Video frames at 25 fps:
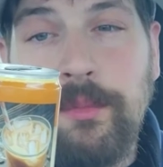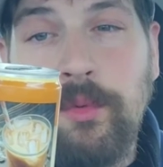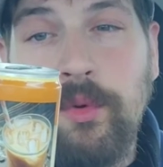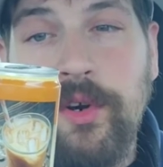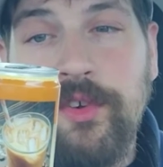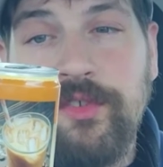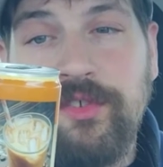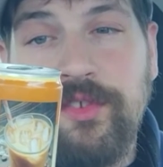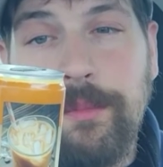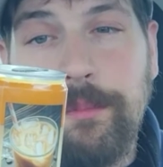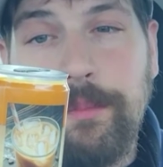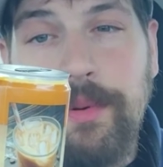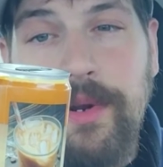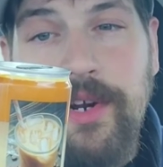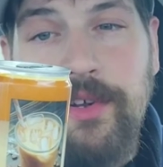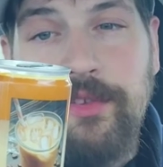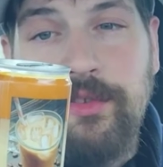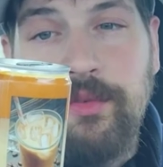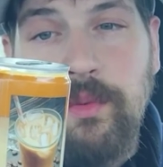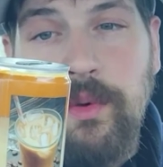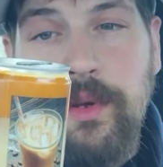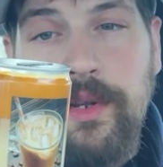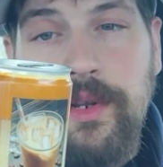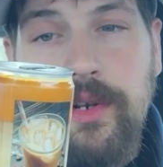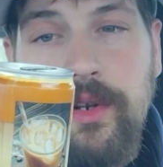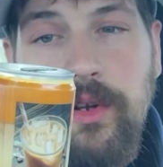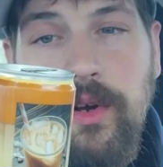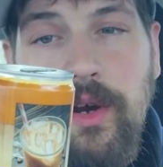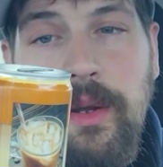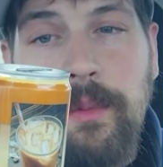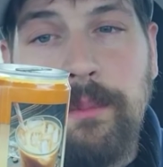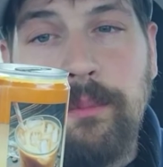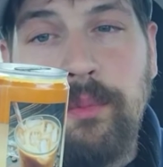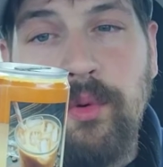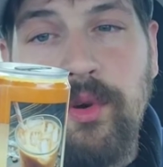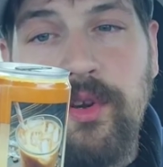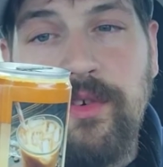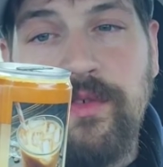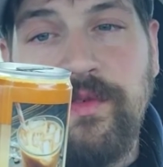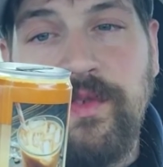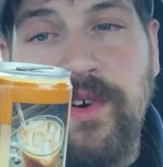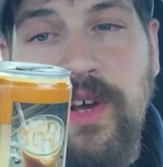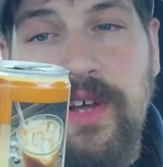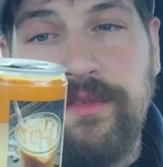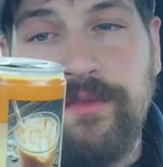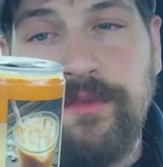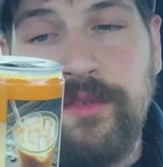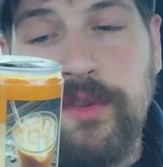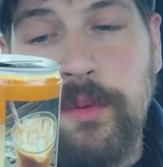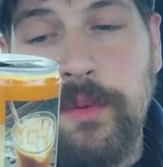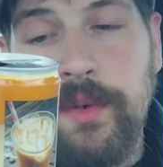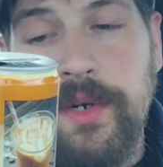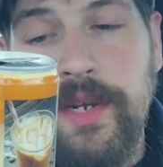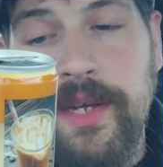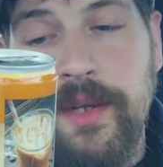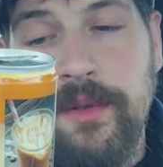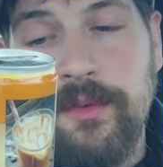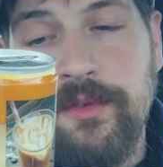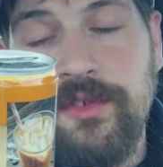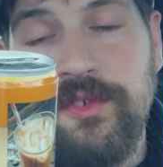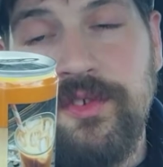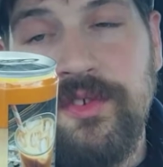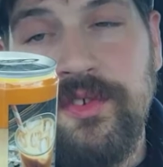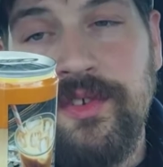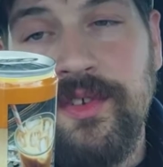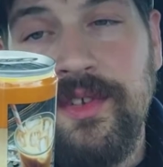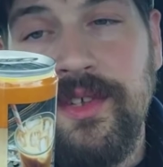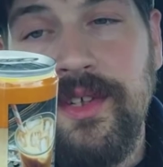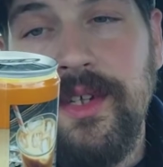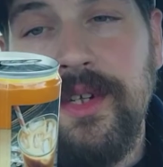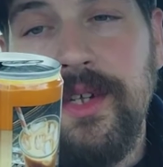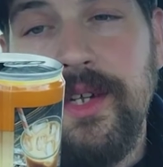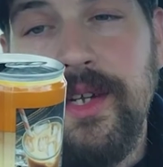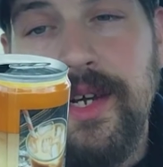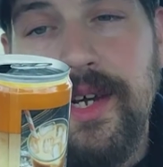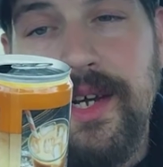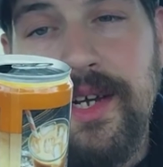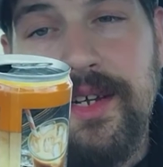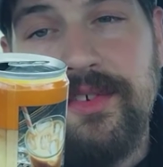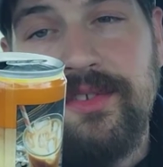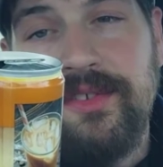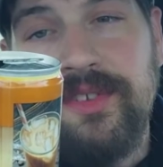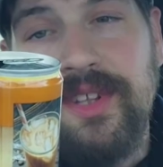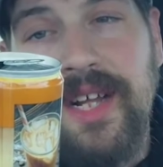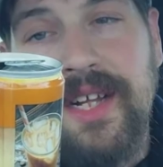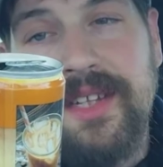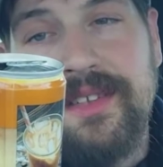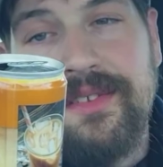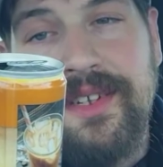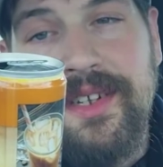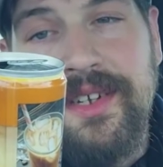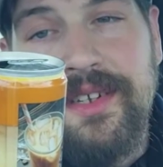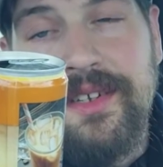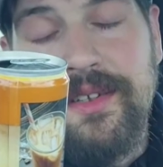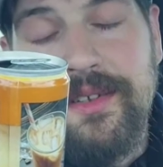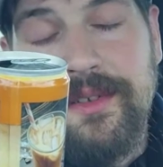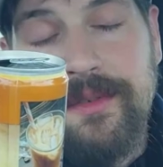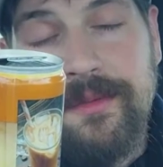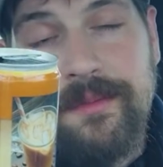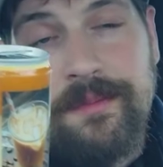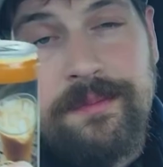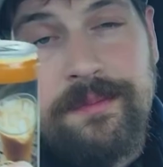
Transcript: more as compared to a 9.5 fluid ounce iced latte.